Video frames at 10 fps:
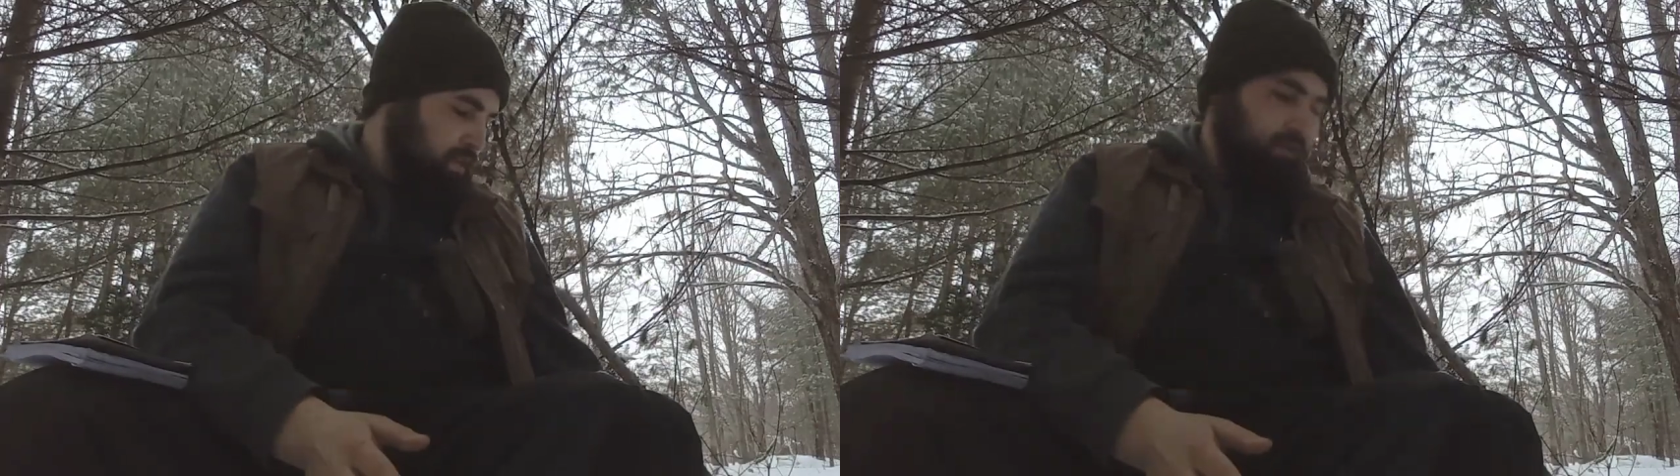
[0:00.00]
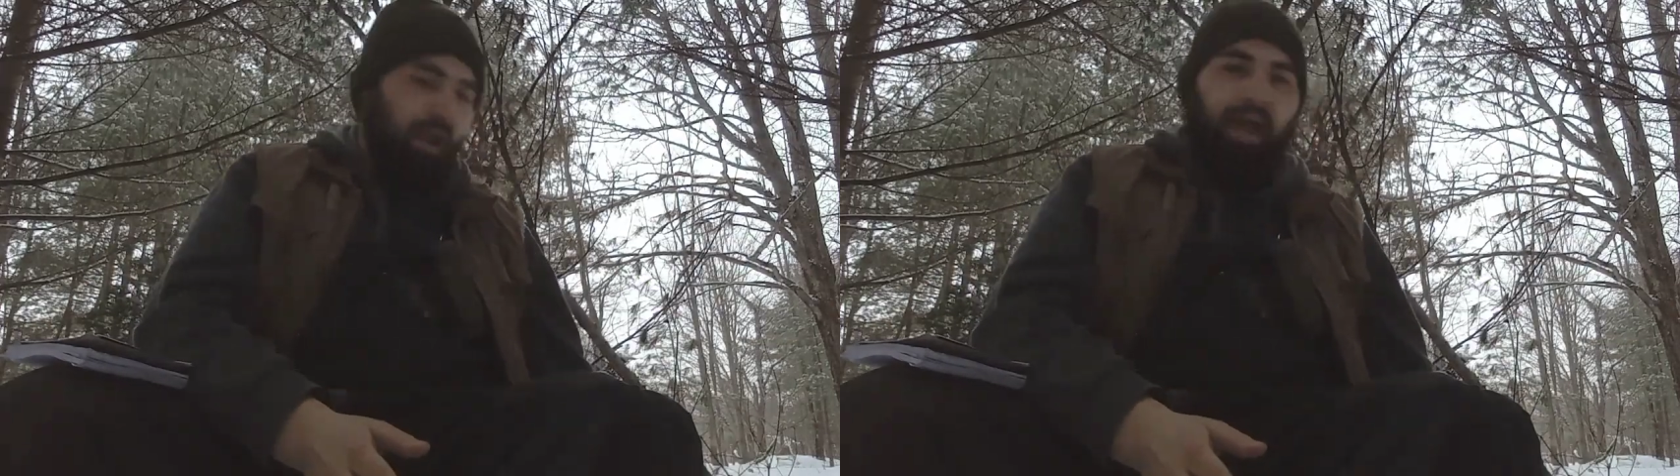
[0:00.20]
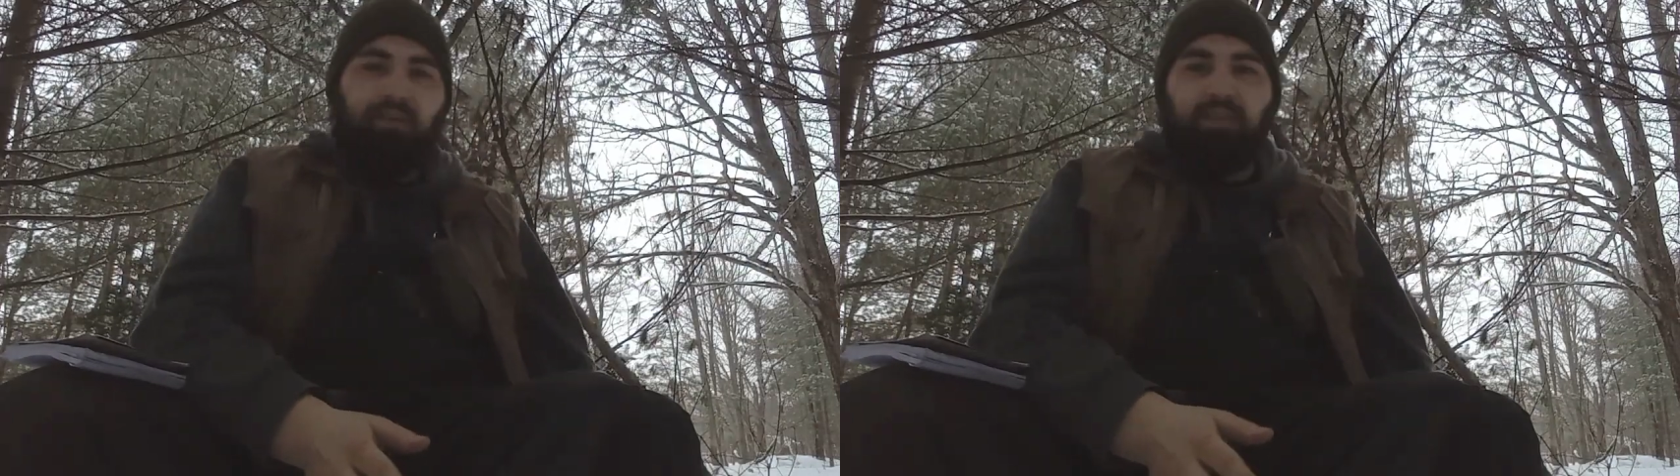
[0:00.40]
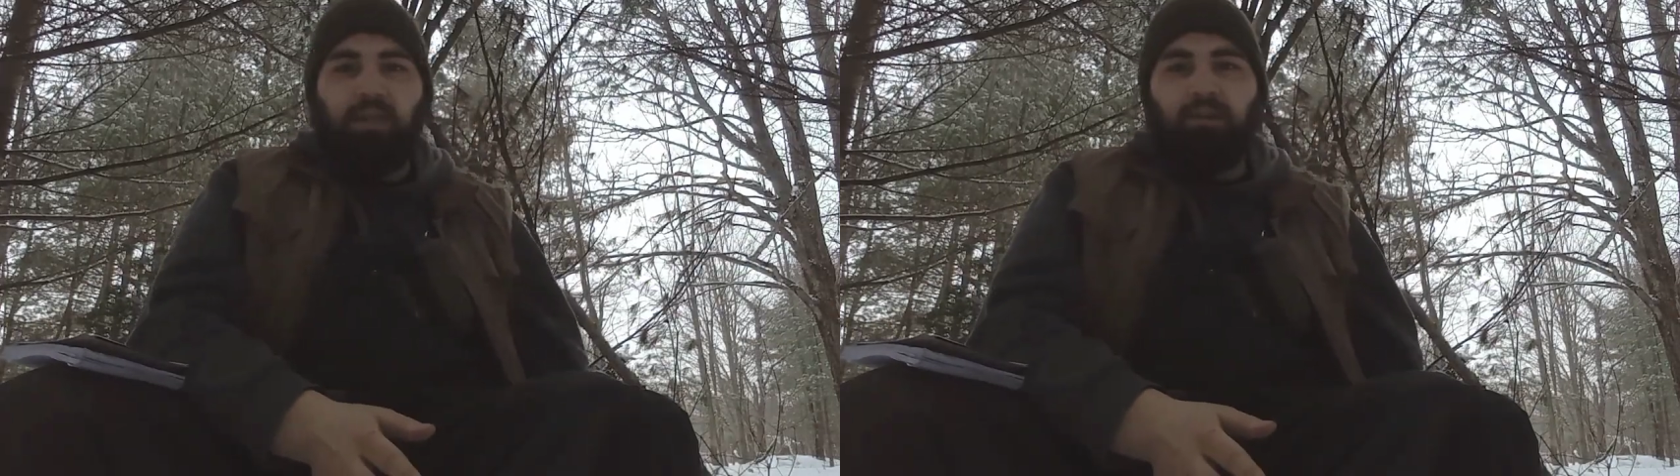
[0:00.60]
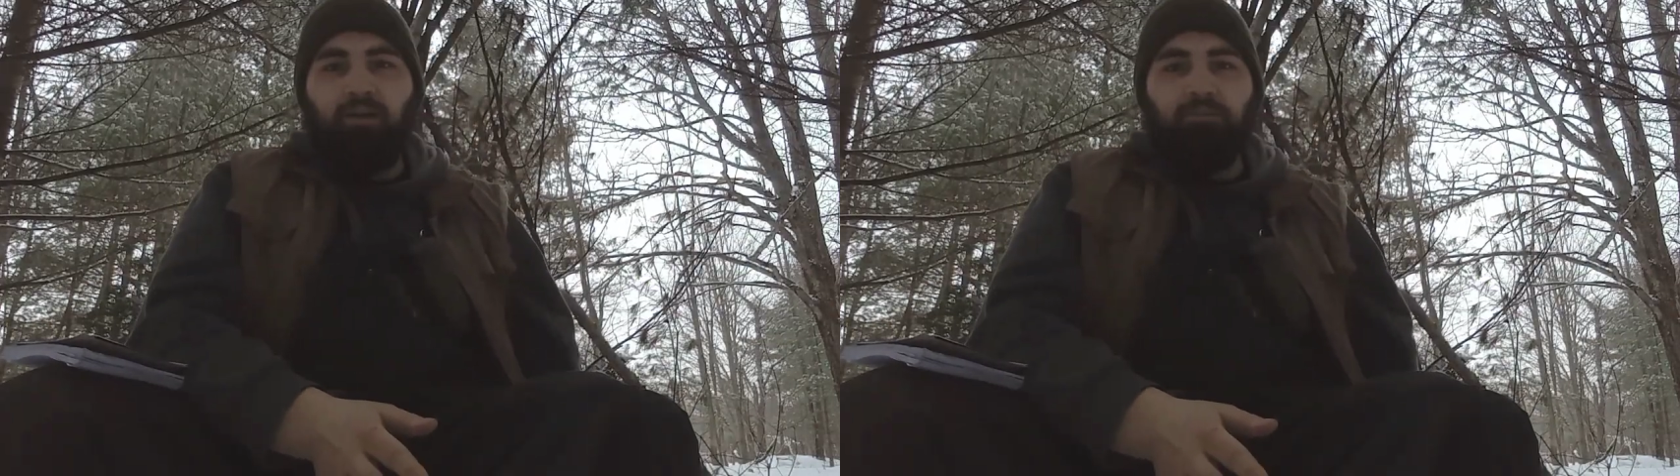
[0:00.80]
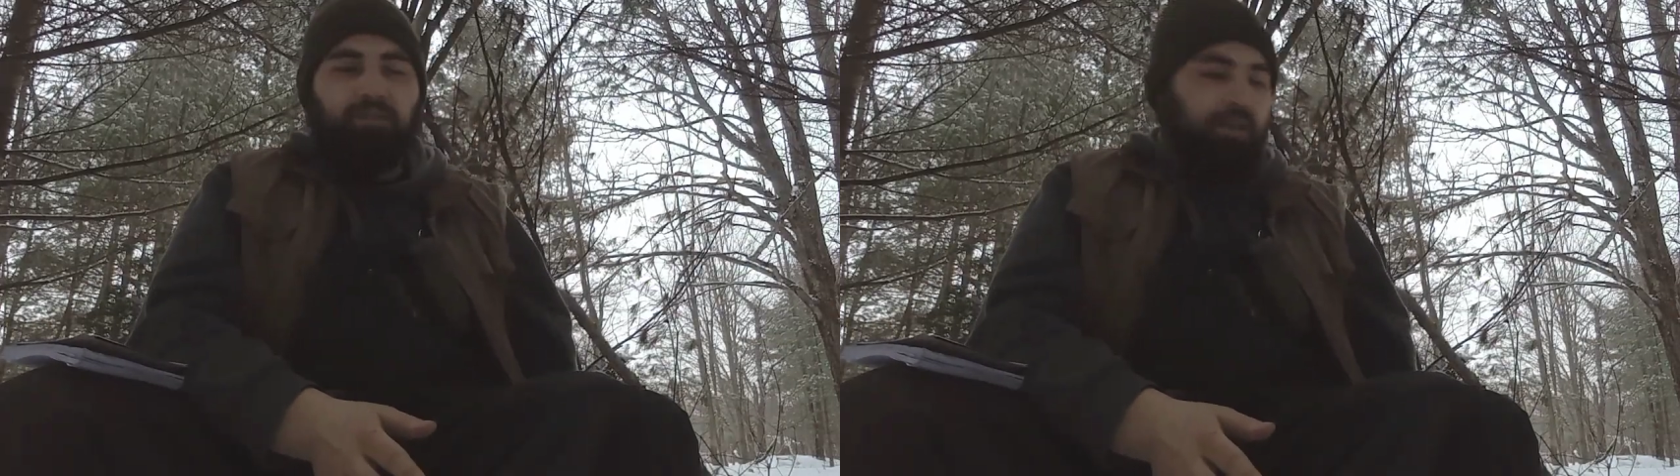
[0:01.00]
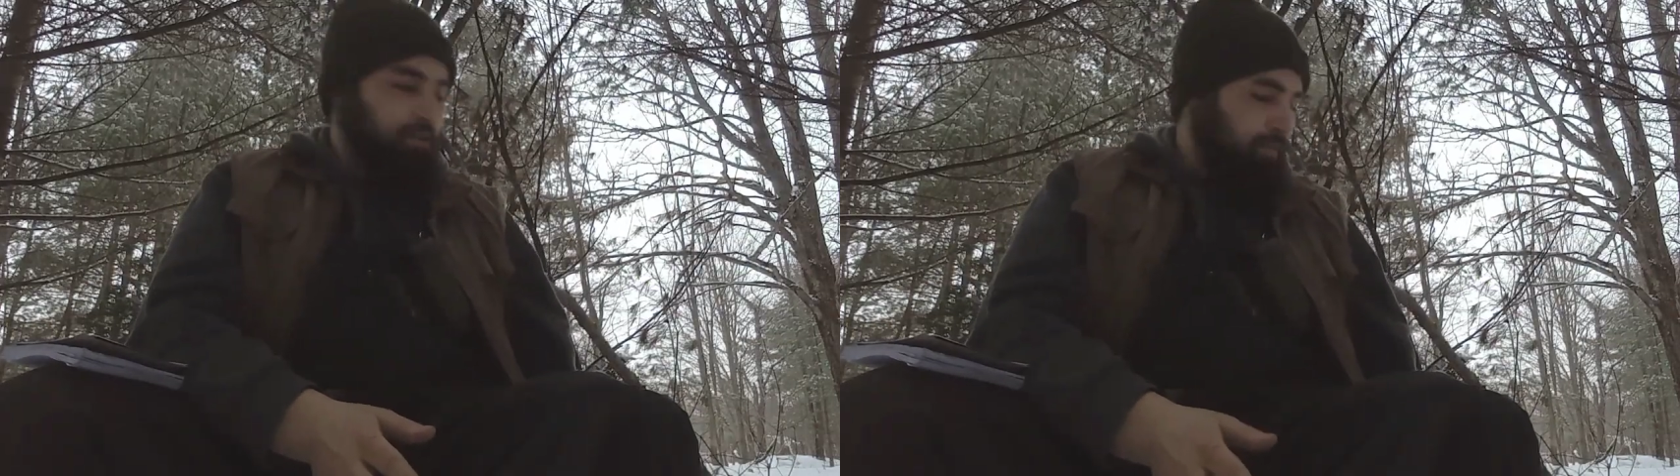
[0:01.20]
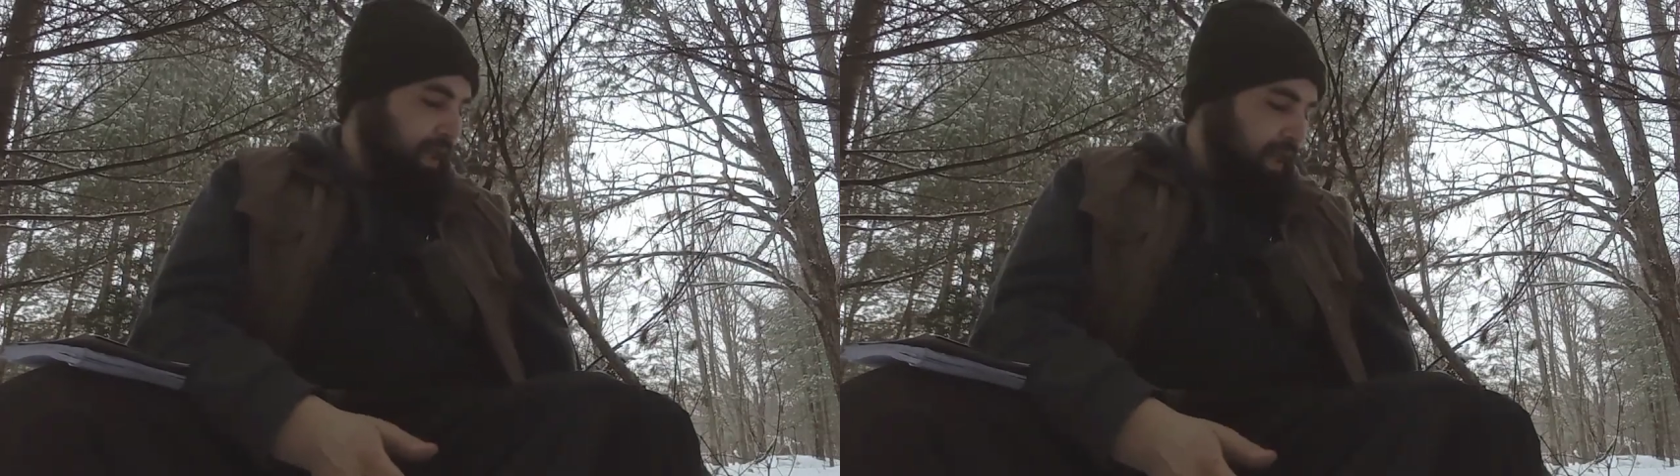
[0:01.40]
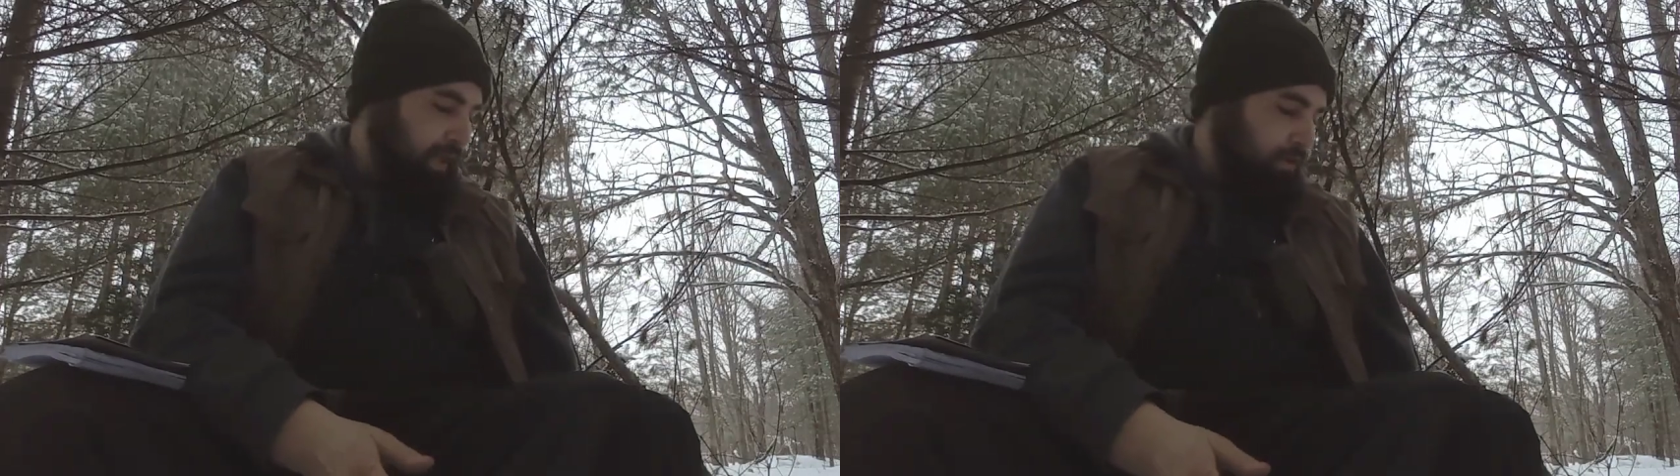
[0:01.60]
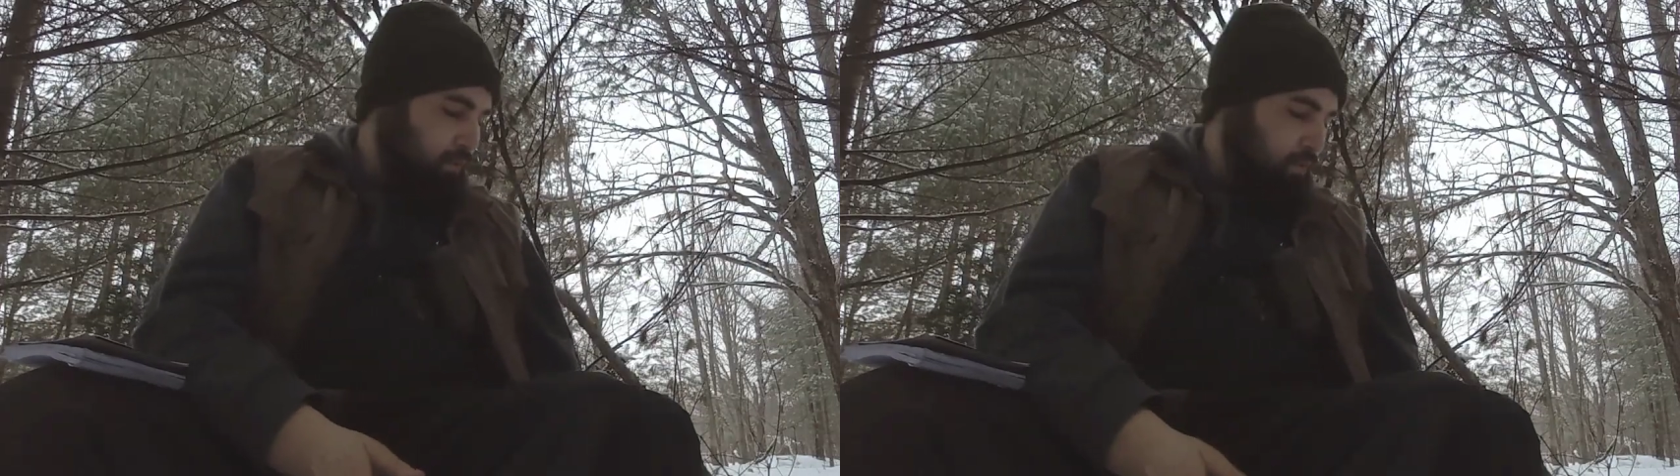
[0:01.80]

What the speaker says: your axe hanging off the side of your bag,